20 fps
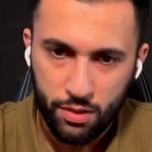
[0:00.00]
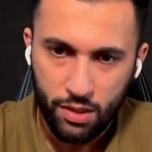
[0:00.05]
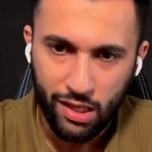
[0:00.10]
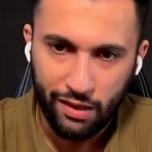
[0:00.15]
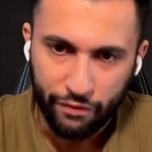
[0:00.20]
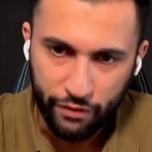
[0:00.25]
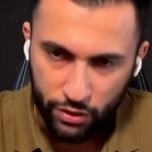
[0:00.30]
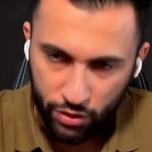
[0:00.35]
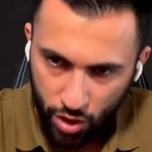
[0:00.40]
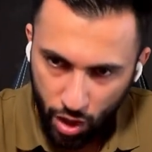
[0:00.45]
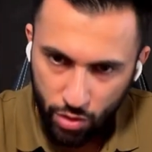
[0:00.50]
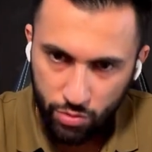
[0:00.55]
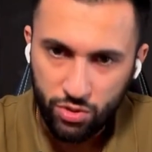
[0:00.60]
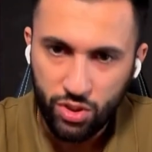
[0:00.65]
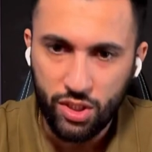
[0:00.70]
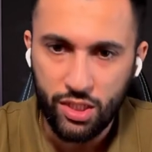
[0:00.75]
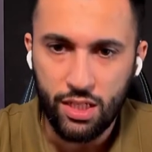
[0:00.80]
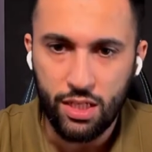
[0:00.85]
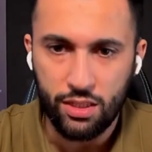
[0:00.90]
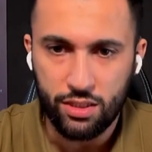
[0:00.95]
If you don't
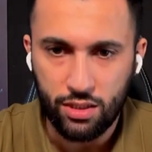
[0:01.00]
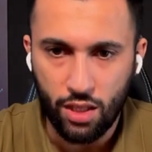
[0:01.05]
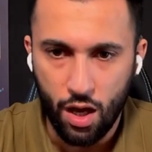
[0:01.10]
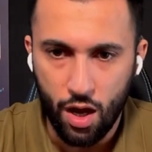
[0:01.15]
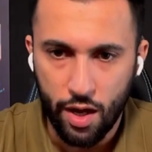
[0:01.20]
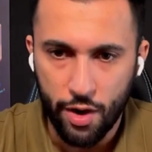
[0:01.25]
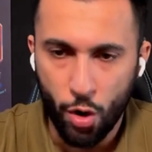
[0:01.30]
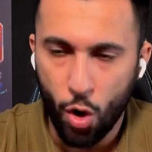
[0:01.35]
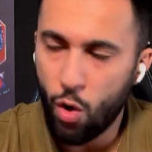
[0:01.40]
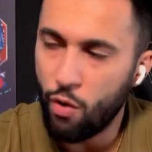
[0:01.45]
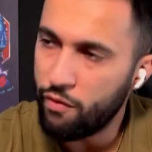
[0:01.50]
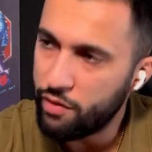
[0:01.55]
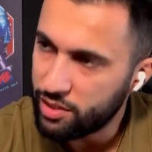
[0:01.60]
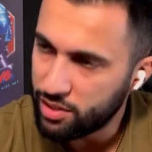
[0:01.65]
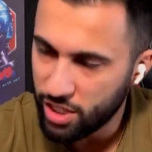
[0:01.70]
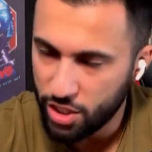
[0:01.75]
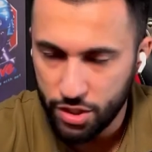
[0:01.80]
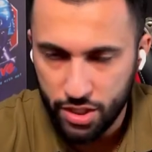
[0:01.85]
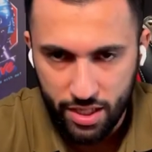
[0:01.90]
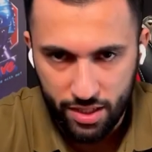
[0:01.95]
see the sign,
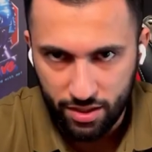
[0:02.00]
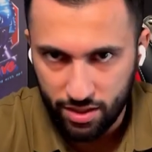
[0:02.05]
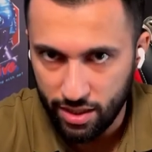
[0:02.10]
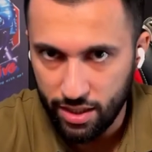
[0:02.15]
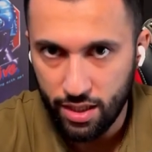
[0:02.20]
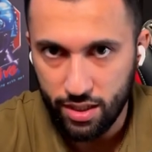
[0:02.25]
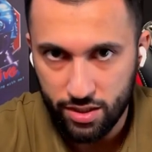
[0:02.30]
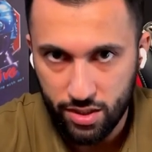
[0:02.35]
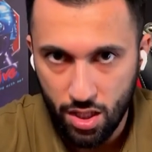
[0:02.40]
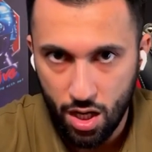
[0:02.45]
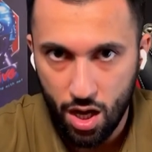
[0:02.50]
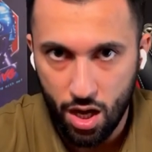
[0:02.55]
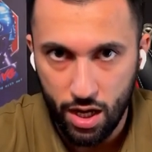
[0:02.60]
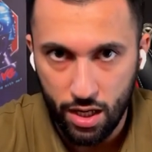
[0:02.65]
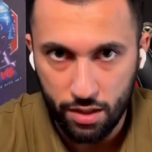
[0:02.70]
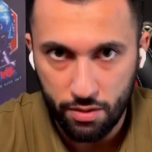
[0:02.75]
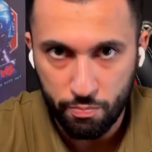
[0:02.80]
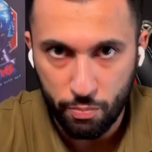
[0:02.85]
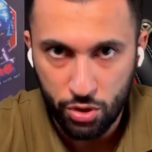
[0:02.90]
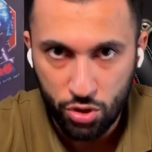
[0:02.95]
obviously you didn't see the
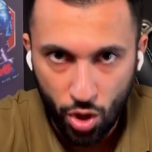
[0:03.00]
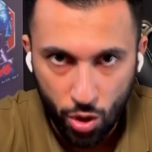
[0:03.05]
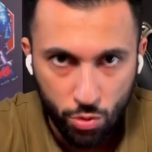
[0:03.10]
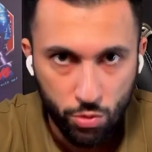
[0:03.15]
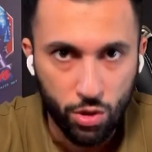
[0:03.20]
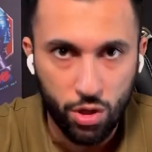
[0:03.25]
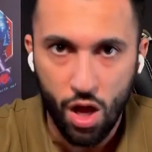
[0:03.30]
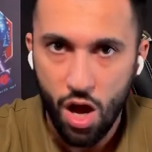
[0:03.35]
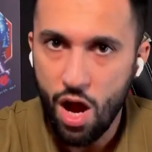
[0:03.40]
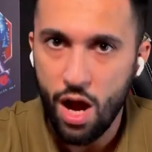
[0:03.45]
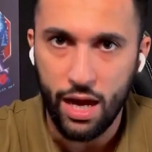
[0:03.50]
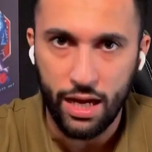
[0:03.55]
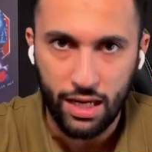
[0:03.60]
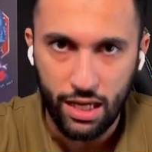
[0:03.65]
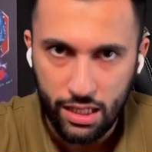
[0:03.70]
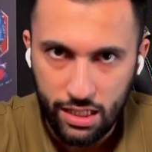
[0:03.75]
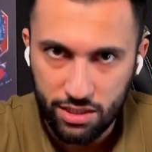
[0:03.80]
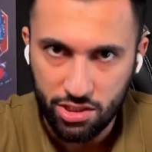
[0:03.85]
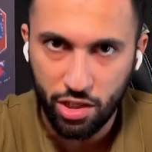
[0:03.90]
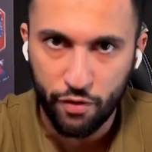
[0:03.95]
sign, but don't lie,
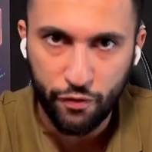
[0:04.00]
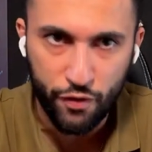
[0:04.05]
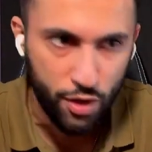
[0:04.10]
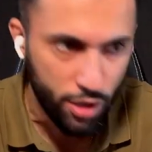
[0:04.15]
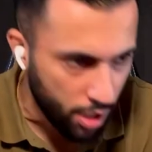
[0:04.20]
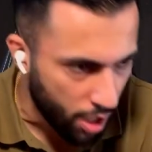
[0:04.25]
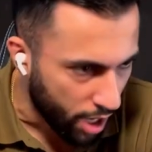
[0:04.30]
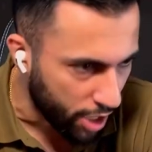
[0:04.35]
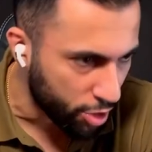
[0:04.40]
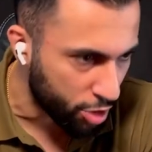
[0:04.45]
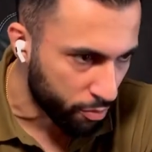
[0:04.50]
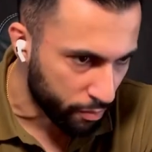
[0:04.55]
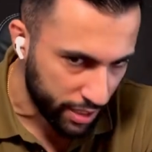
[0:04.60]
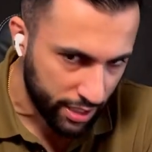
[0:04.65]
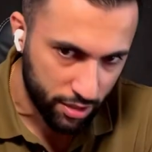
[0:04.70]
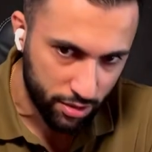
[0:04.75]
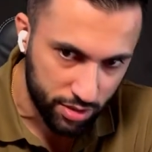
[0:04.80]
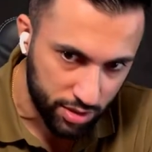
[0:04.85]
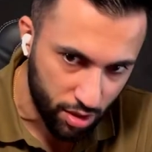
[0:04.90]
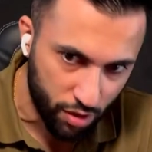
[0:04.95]
because if you lie, you
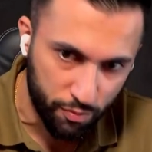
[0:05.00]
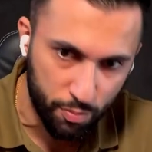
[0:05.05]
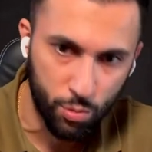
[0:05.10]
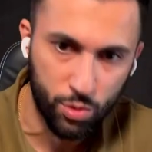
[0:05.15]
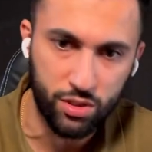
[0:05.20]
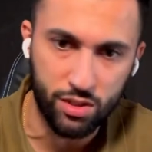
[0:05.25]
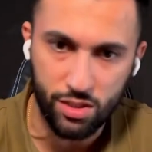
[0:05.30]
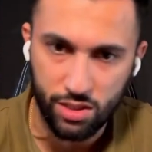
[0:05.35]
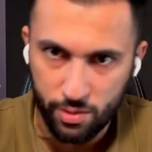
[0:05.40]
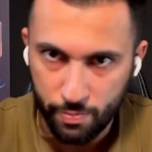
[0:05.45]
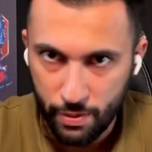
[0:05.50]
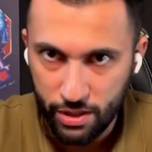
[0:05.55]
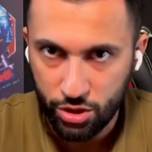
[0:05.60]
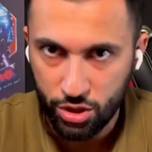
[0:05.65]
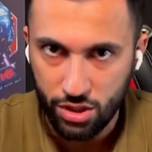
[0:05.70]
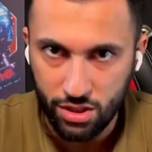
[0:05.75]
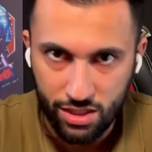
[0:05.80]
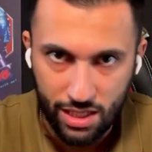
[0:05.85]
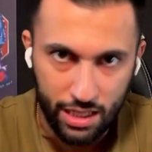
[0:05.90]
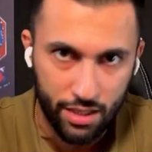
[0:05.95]
make yourself more
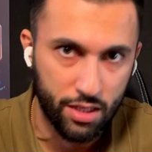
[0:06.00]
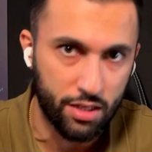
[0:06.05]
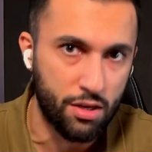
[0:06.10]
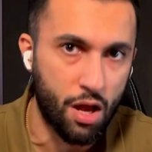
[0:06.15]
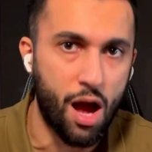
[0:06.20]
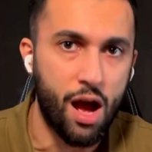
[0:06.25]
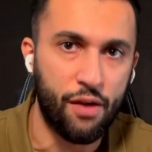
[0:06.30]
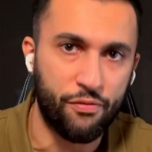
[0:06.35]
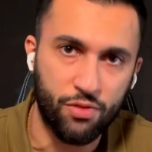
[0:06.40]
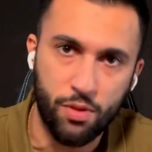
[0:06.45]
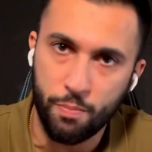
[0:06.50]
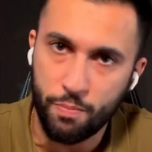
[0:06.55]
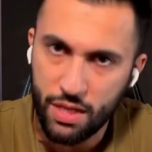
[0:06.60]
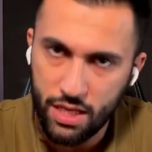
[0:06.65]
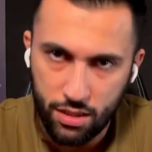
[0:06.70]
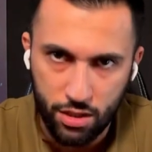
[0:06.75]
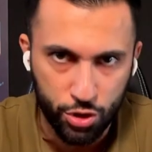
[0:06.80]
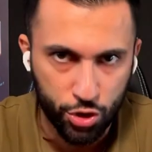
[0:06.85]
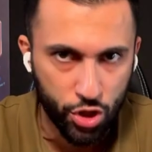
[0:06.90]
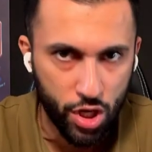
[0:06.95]
suspicious and then they'll have to
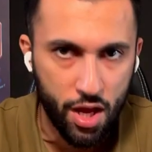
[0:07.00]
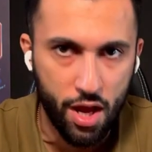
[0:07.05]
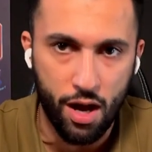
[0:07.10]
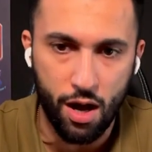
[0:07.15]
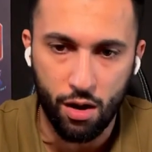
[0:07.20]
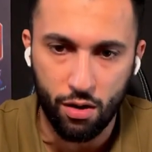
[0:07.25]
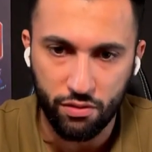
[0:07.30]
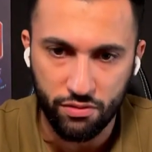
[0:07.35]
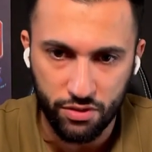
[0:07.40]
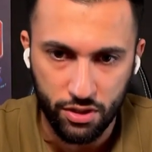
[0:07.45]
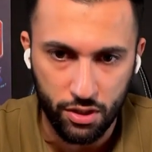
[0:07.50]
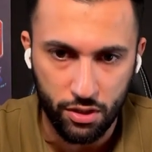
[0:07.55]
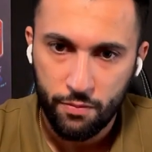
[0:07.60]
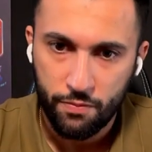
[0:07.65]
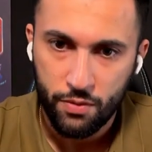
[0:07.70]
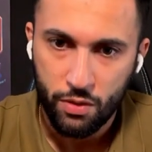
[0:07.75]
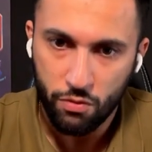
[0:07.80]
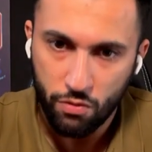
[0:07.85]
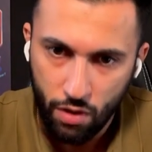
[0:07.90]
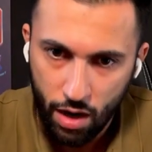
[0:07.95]
beat the shit out of you,
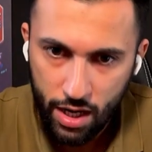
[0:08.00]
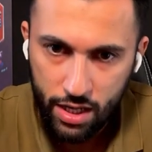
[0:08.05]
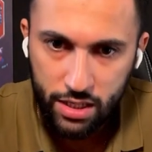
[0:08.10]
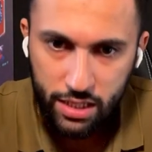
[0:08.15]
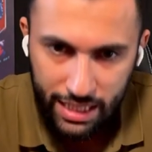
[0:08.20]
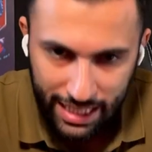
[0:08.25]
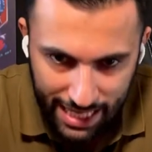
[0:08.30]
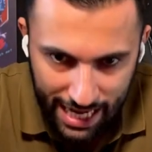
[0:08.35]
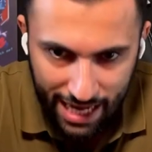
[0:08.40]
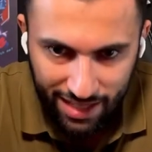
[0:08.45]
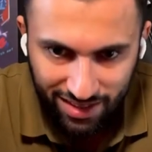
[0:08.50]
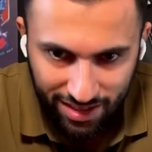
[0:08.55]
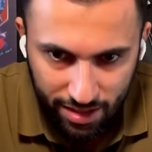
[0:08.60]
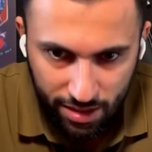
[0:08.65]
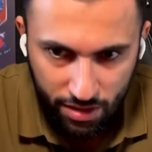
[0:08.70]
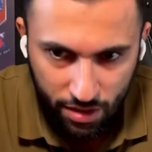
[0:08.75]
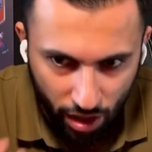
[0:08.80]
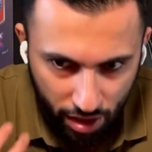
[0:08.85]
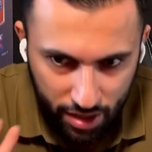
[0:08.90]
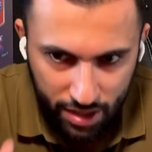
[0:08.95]
right? He
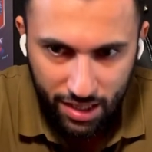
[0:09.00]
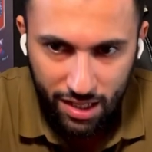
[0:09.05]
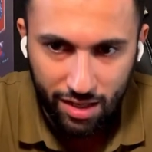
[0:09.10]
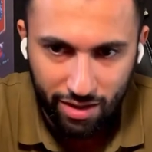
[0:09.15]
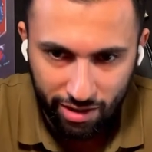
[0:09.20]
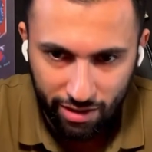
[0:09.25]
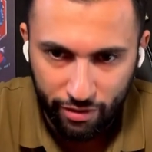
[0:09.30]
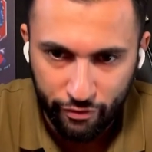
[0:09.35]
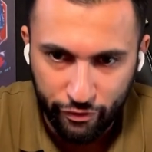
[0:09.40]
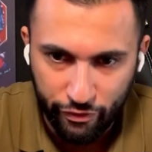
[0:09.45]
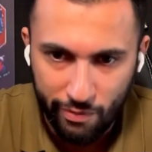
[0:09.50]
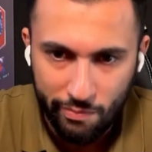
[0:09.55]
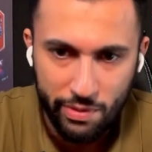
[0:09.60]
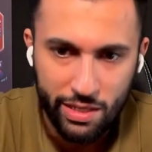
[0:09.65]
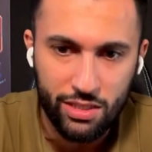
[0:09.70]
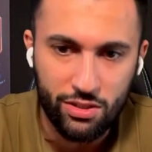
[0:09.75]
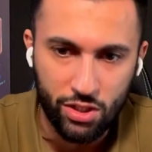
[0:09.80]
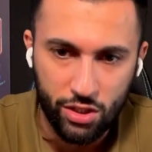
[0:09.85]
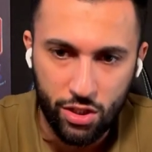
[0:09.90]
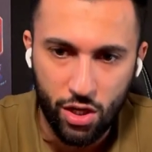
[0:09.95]
hasn't done anything for
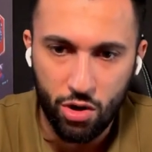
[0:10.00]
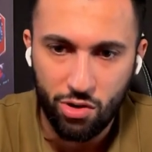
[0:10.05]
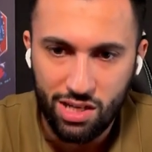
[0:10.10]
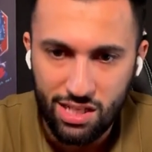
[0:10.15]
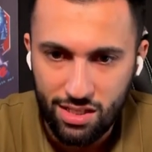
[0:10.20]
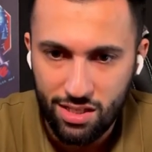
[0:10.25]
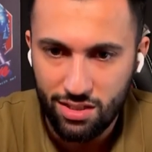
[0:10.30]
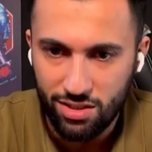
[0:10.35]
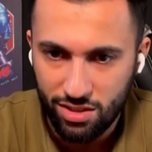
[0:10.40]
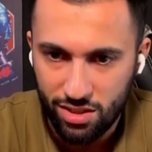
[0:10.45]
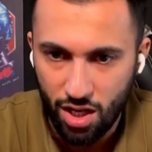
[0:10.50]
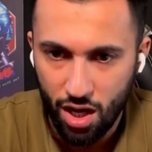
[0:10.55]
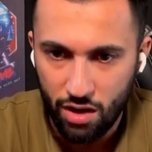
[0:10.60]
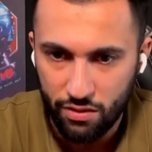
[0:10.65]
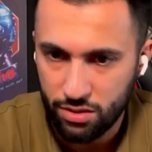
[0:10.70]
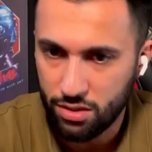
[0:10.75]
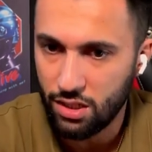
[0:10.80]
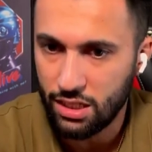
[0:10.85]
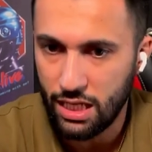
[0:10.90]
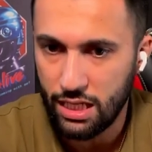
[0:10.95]
me to go, he
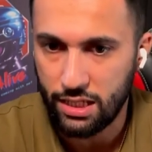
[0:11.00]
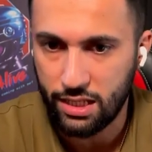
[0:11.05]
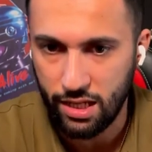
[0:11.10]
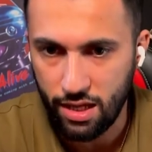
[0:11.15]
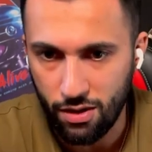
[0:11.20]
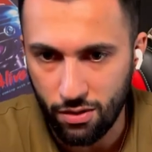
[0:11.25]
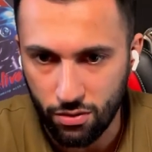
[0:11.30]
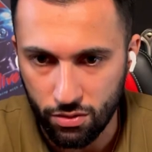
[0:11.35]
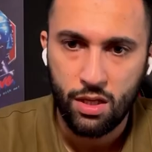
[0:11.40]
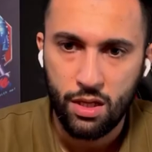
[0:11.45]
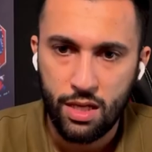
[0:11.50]
deserves to get killed.